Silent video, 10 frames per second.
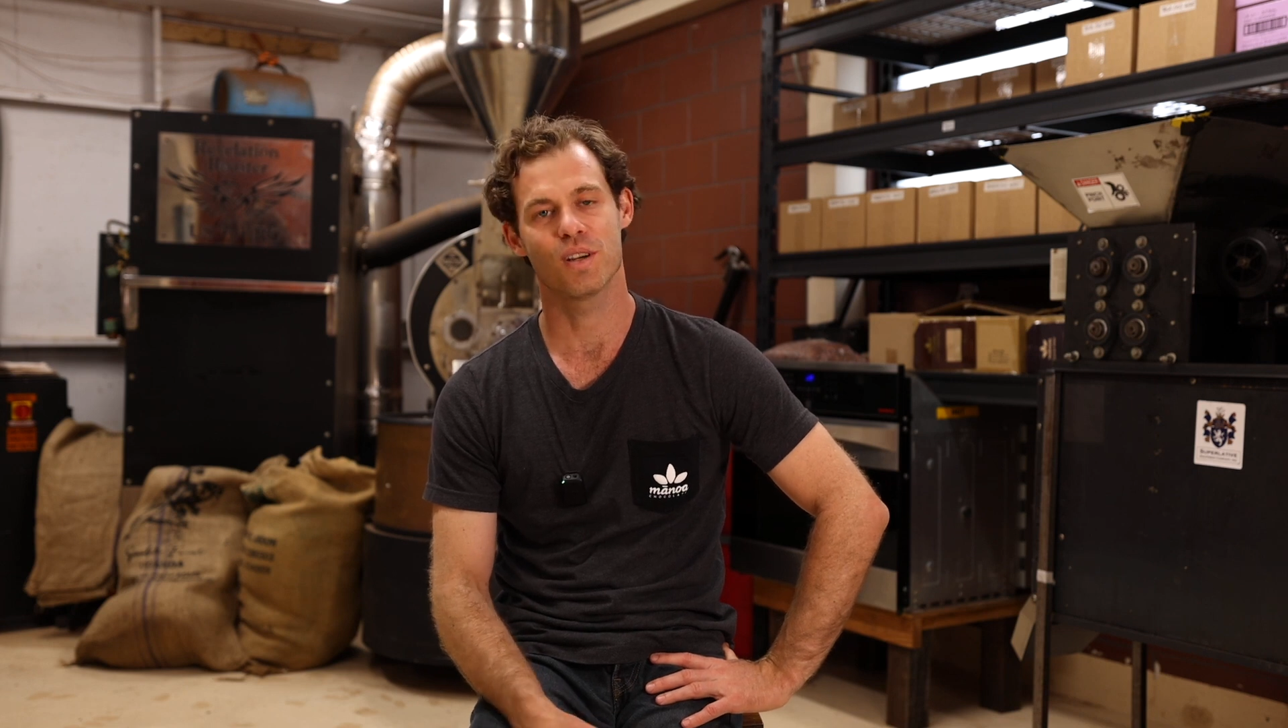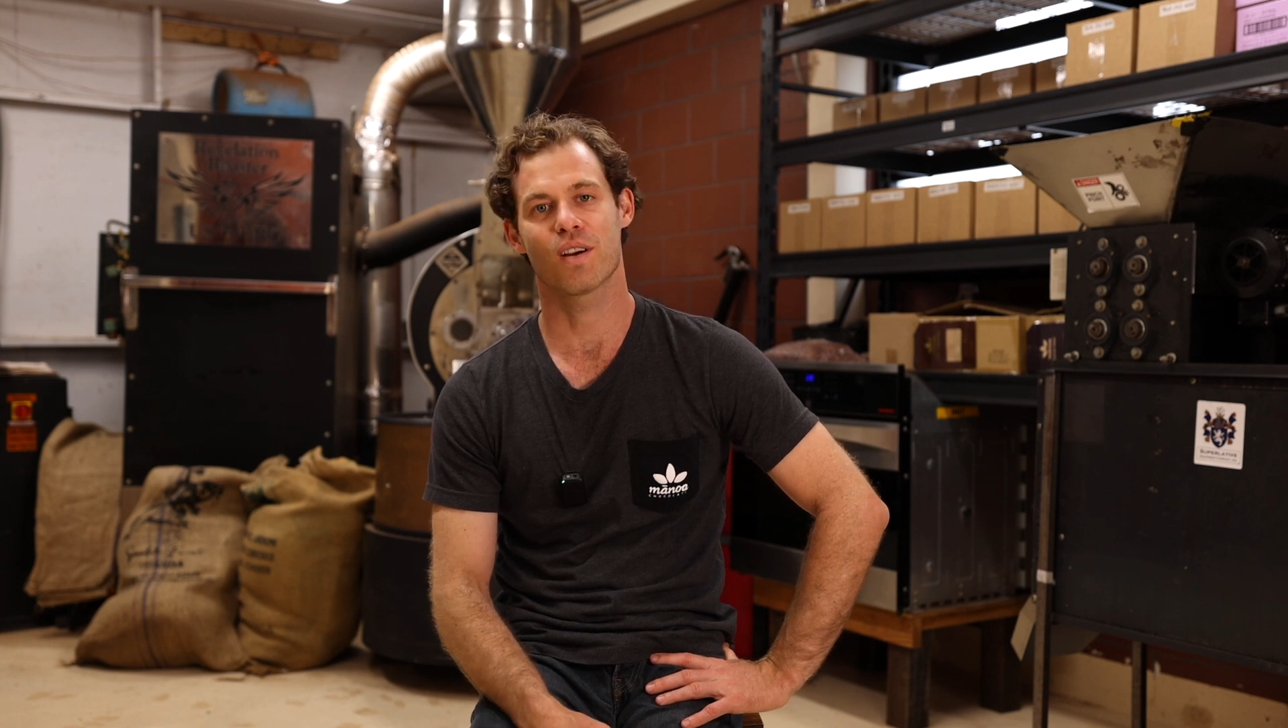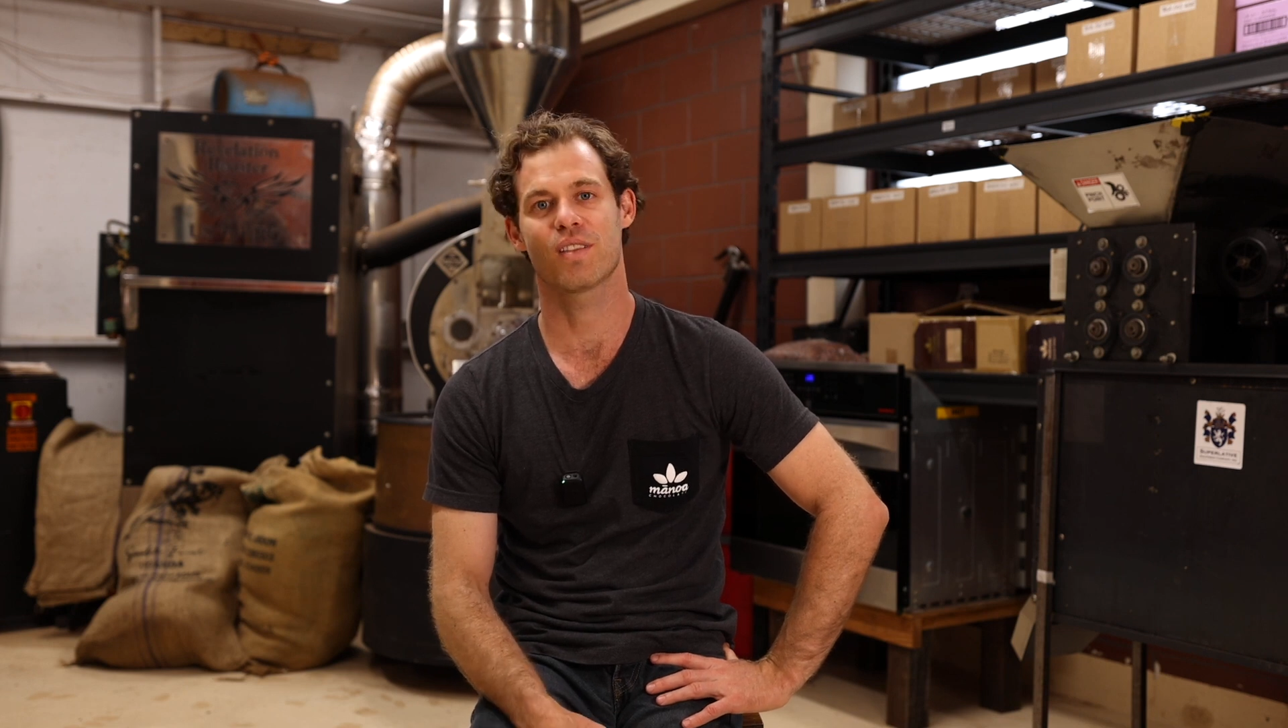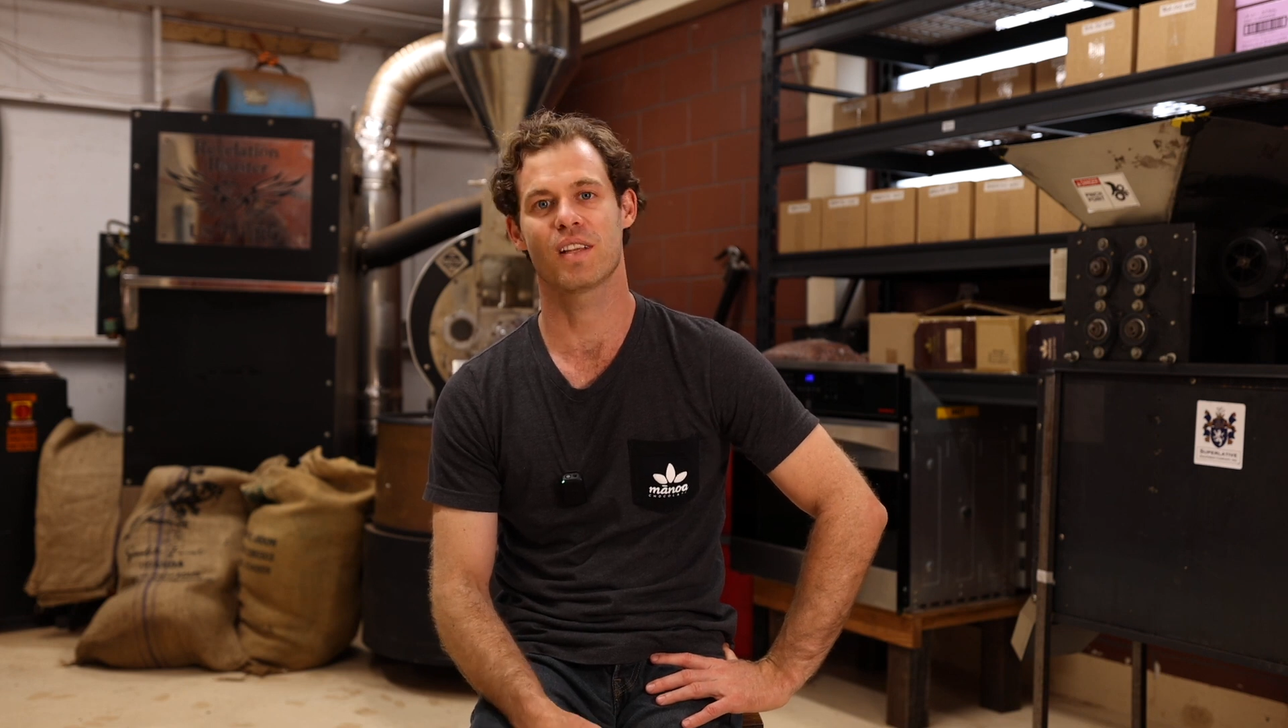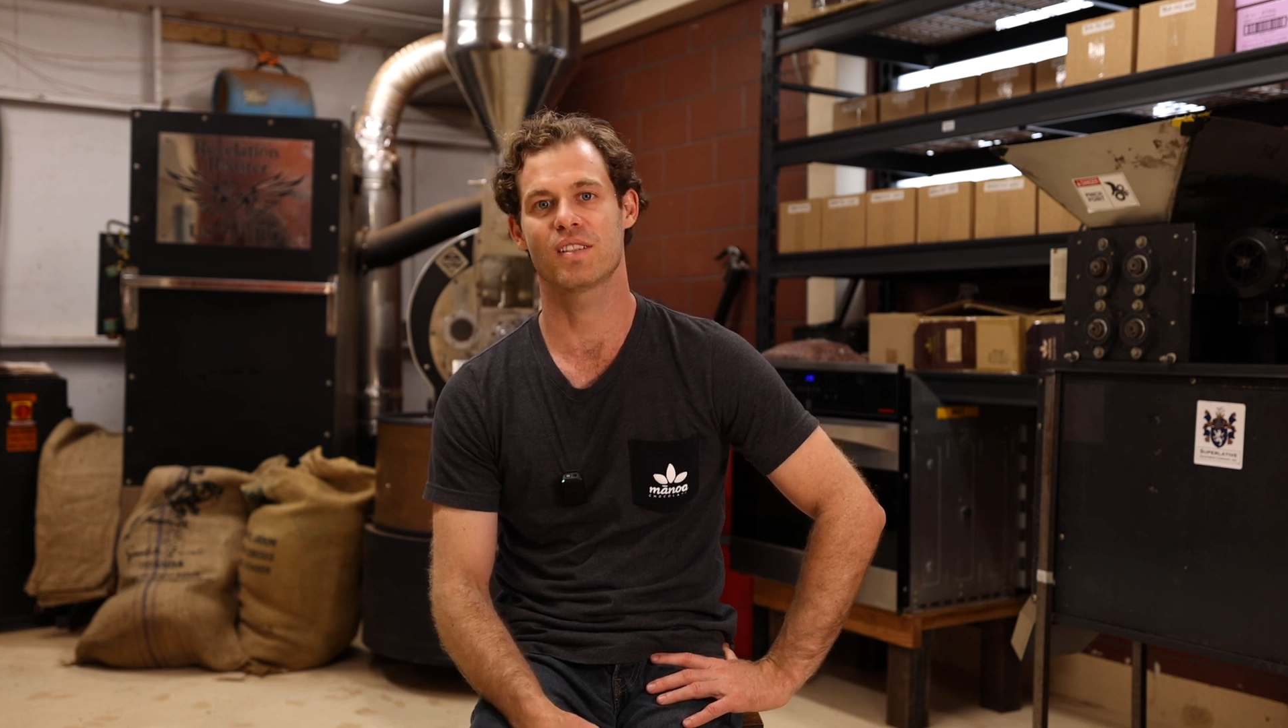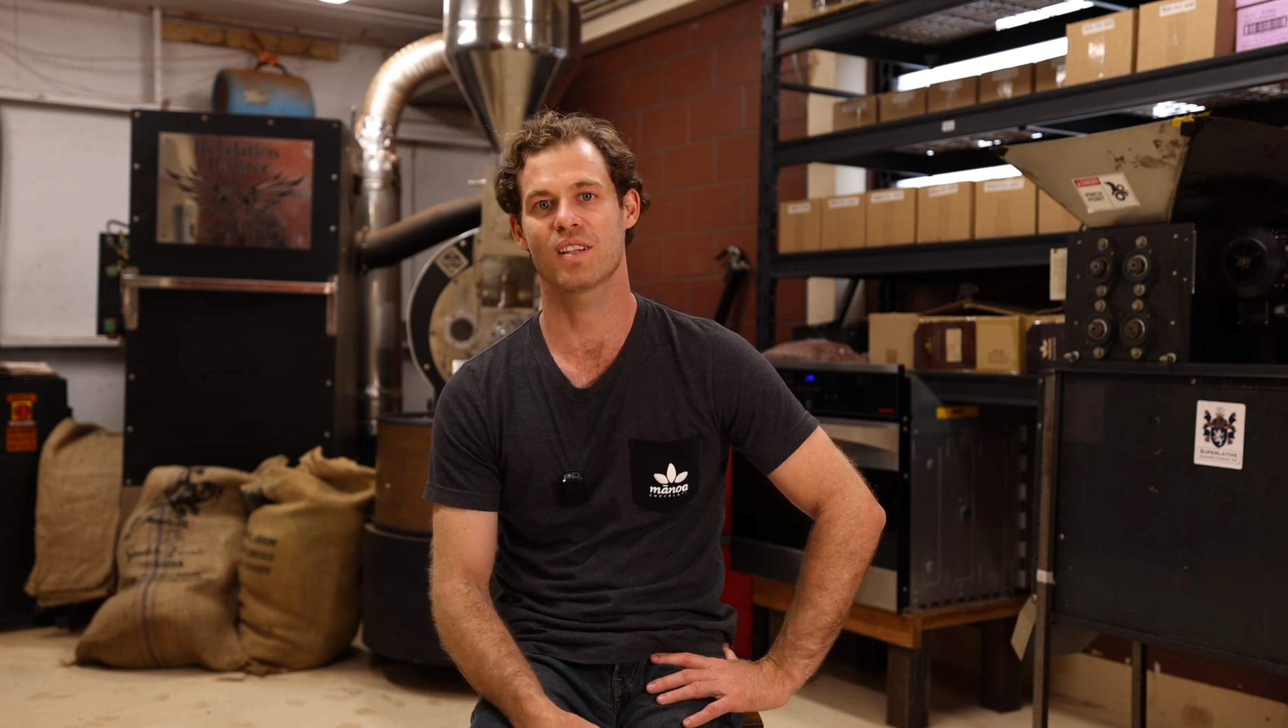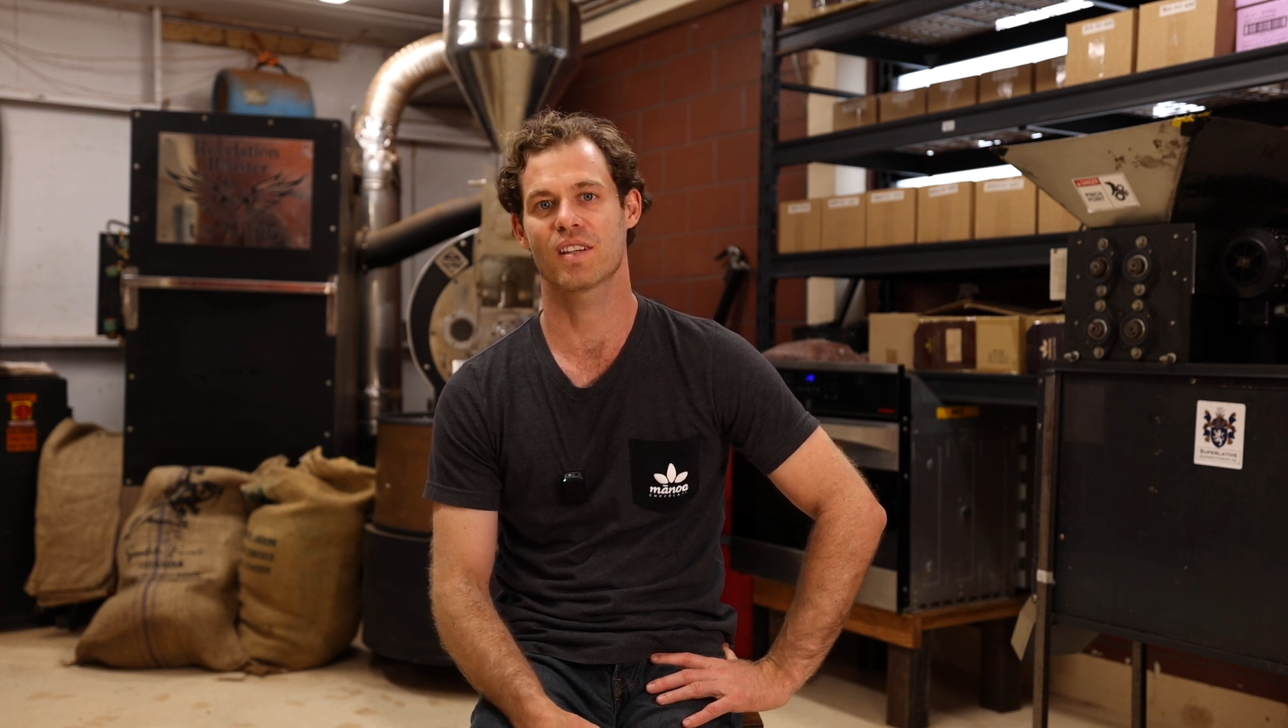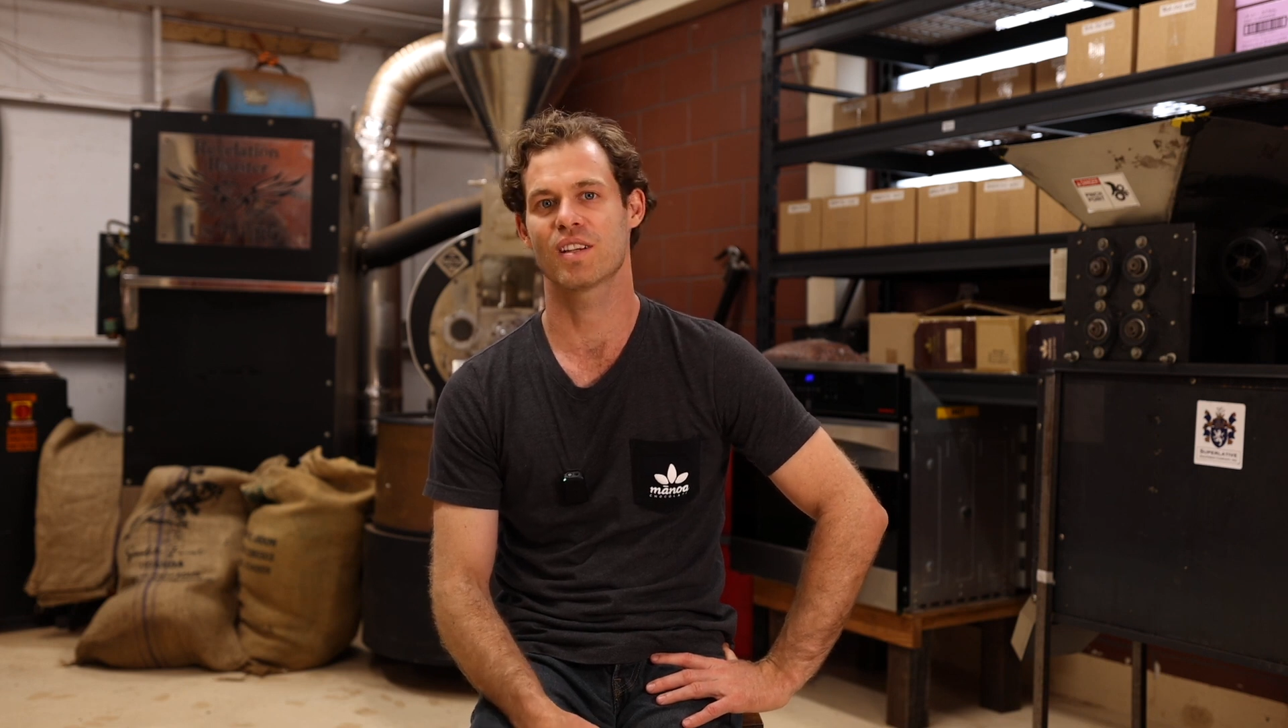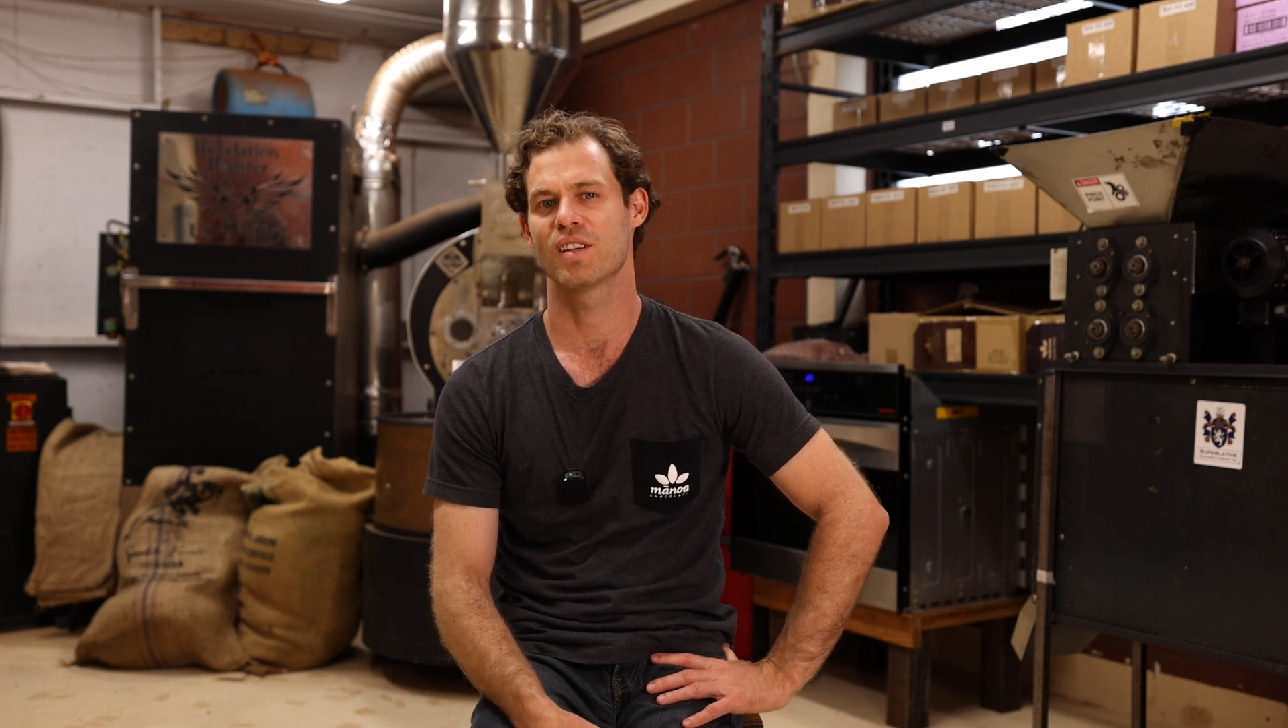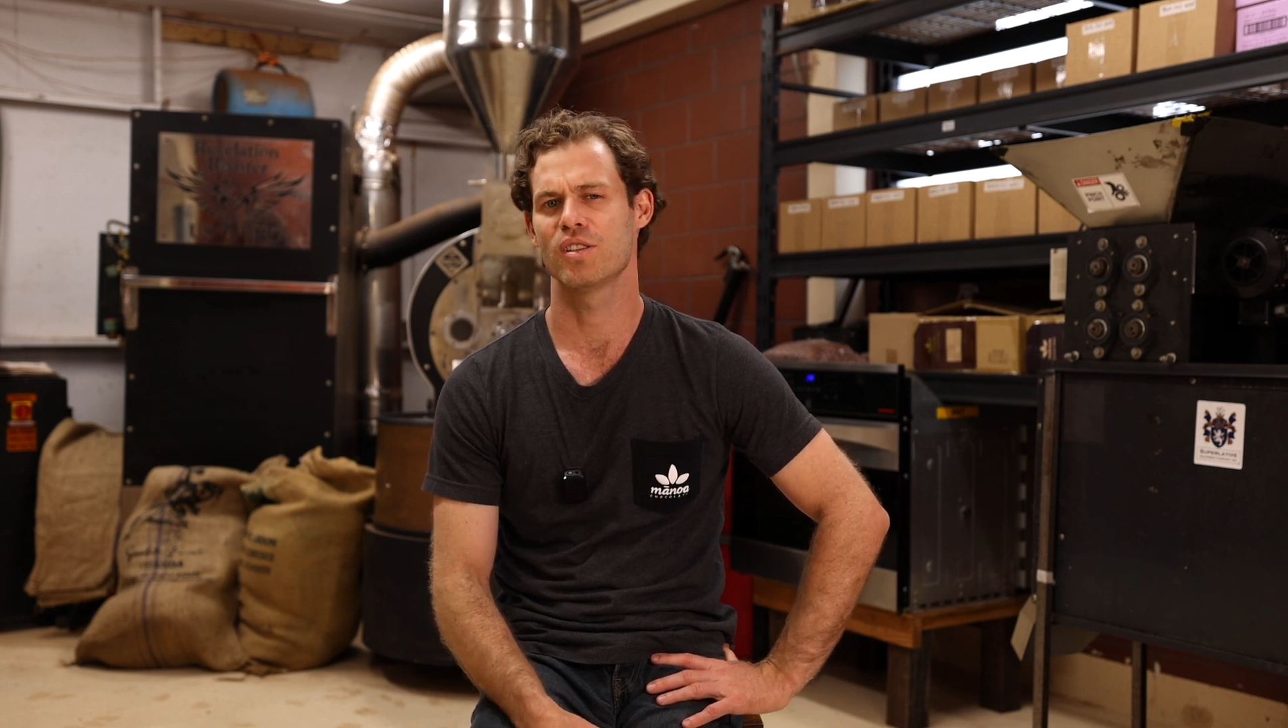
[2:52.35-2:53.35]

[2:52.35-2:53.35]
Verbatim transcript: authentic,